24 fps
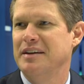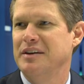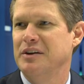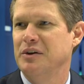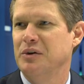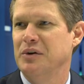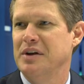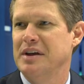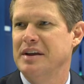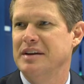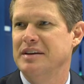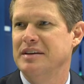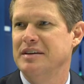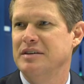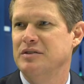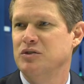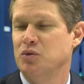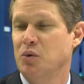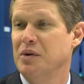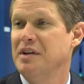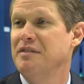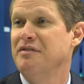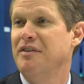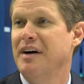Again,
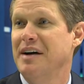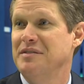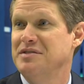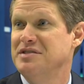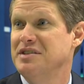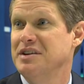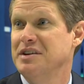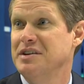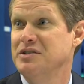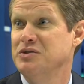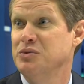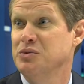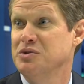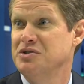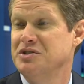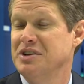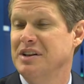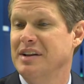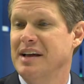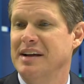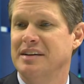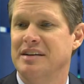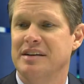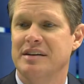25 cities were
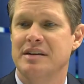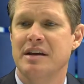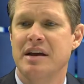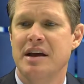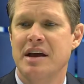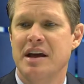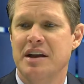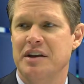selected.